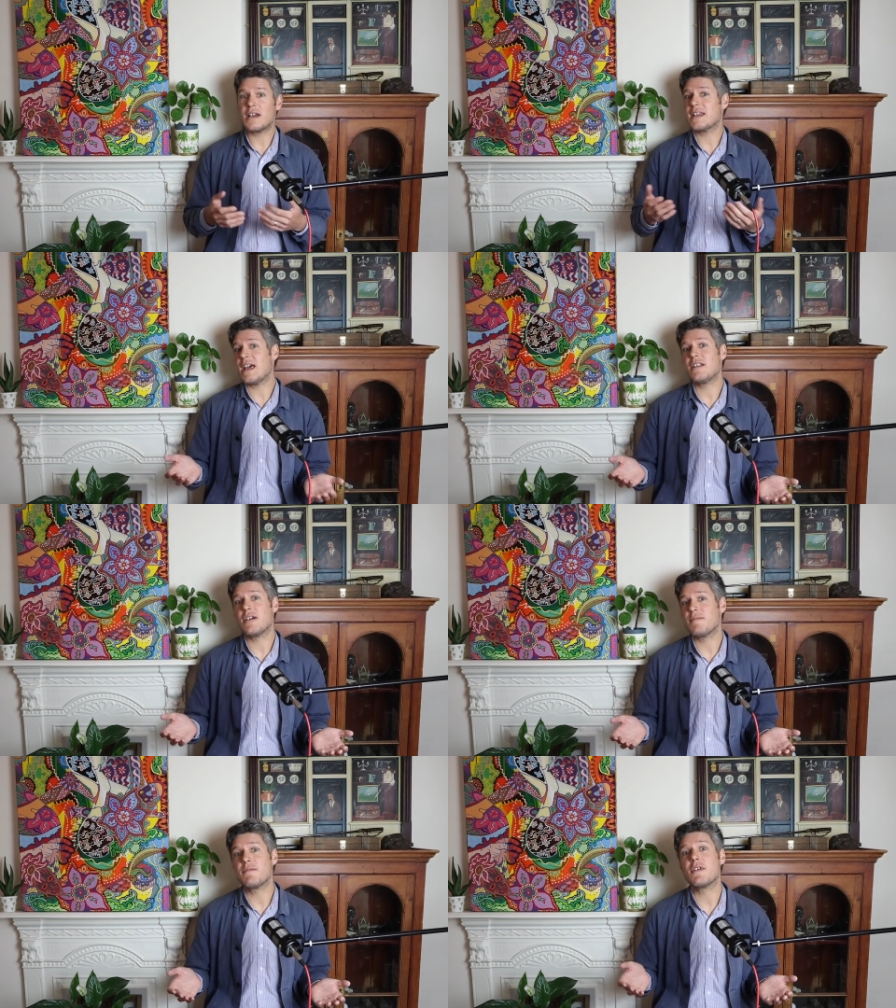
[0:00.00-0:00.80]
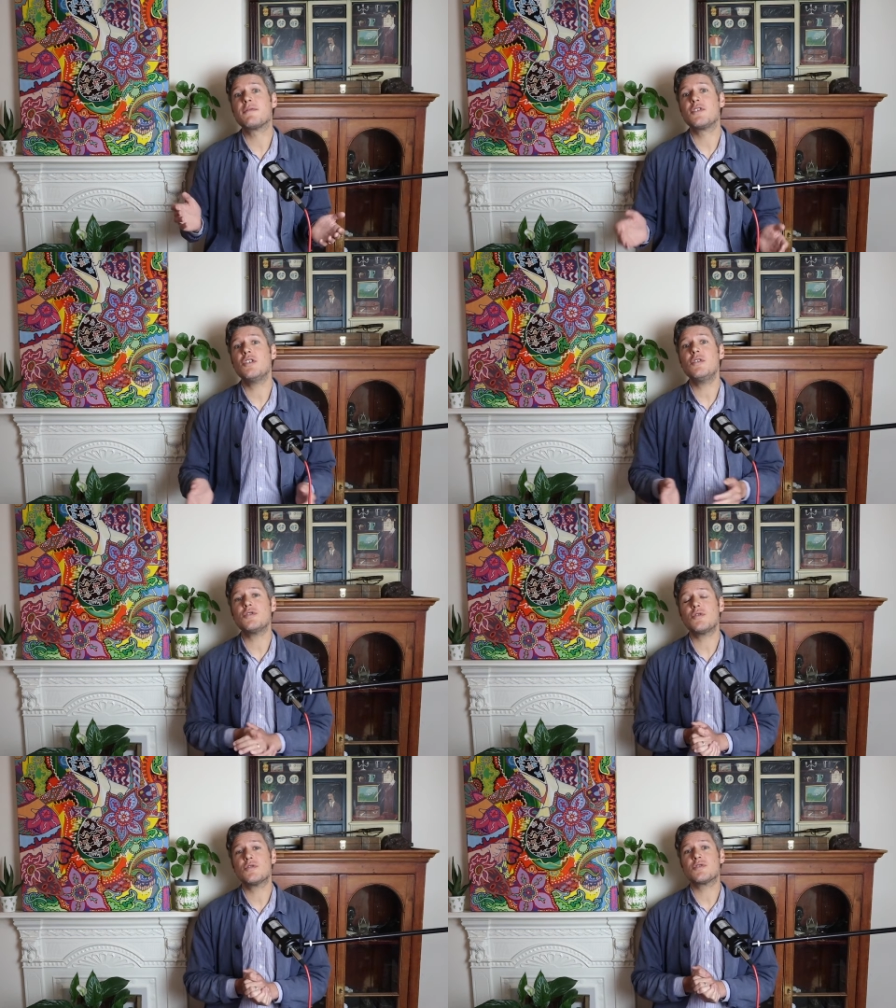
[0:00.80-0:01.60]
again, a few
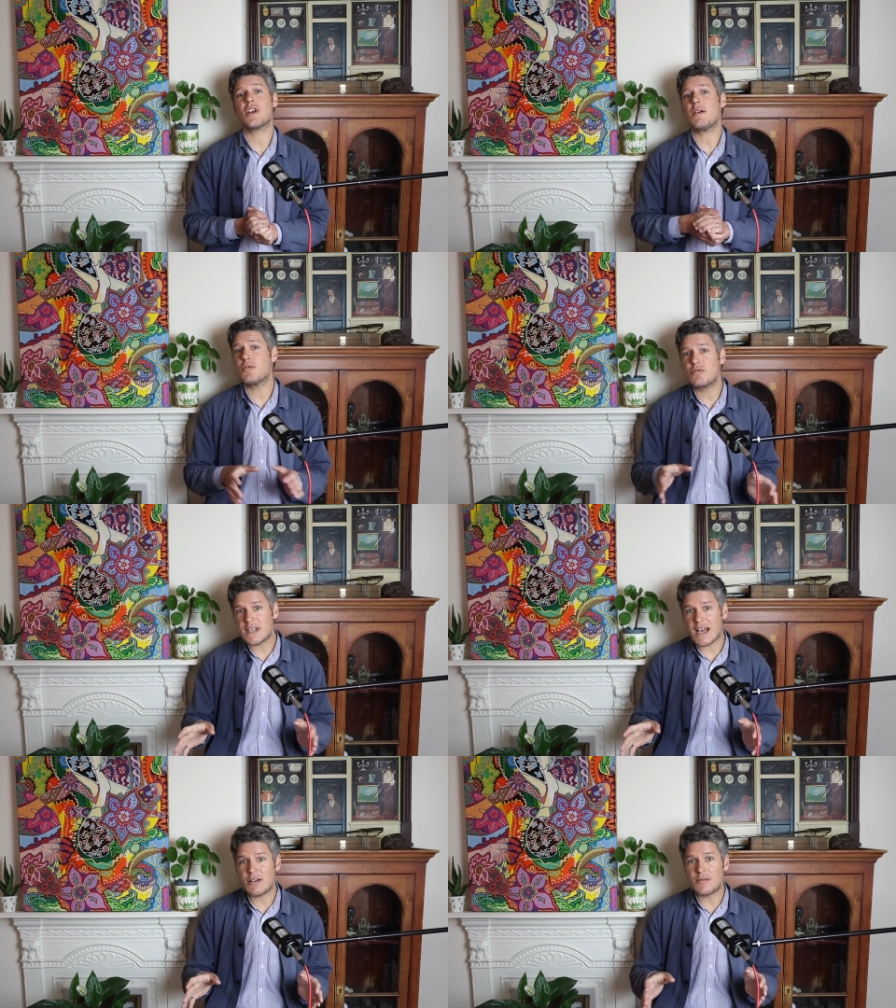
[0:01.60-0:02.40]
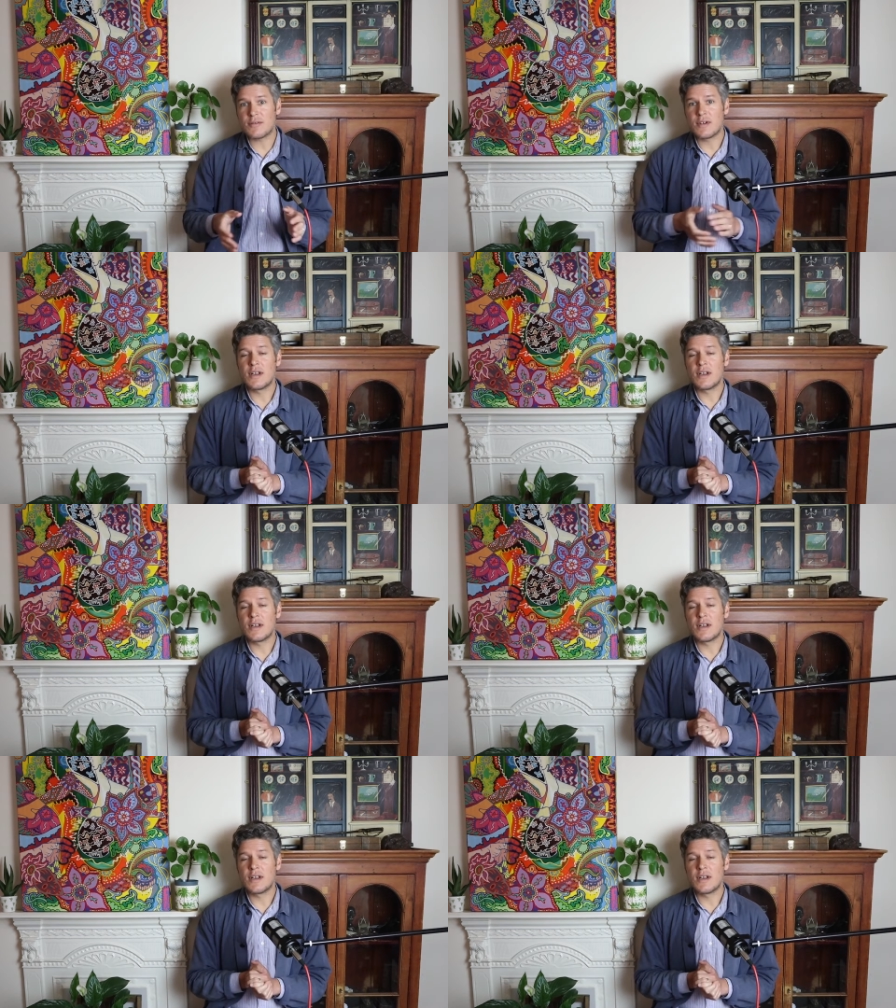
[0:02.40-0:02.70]
doors up or down